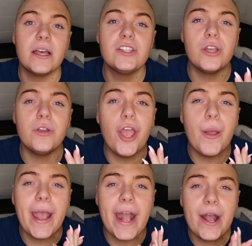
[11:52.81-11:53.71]
I don't know
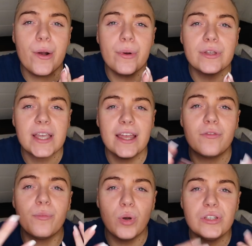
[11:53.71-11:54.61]
how kind
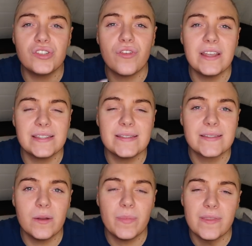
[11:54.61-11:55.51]
of moisturizing it's
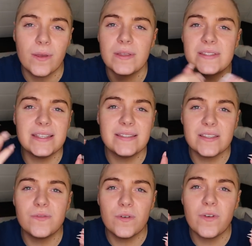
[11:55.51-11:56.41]
gonna be though, because it
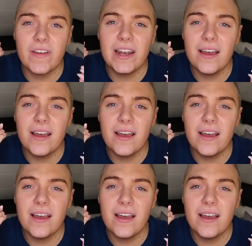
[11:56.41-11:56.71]
does feel very